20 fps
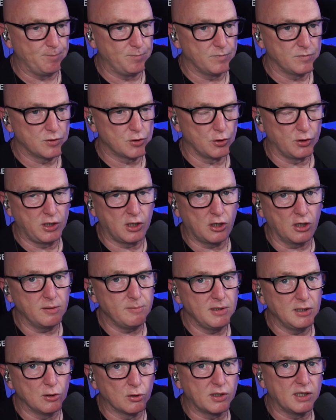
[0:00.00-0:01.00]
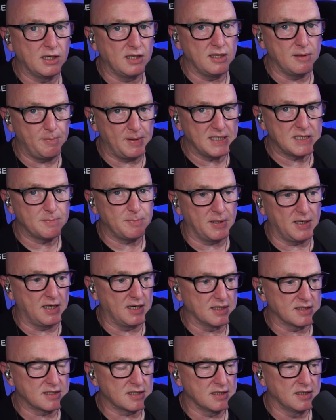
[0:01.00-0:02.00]
So you're going to be looking at the best
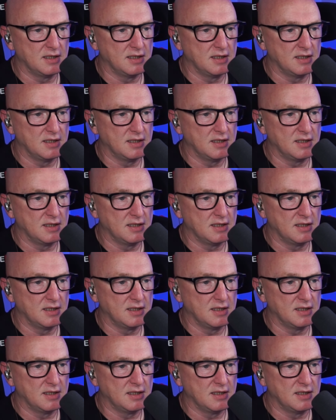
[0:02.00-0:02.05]
part